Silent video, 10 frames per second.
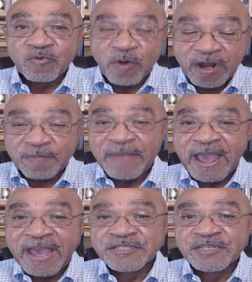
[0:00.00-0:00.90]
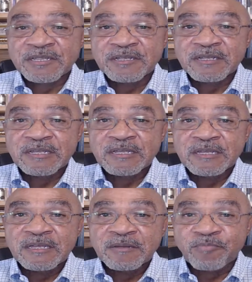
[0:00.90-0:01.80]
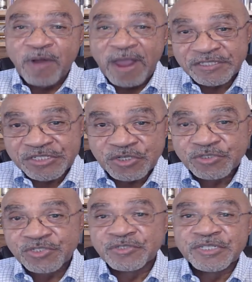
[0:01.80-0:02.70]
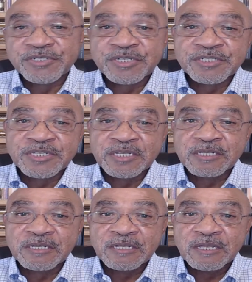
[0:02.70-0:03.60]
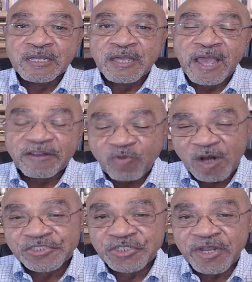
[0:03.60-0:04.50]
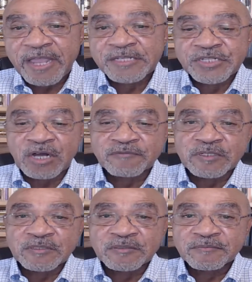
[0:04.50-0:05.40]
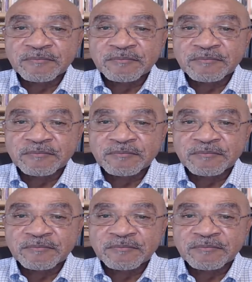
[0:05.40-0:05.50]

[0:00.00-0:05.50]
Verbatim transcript: Wear a mask, practice social distancing, and wash your hands often.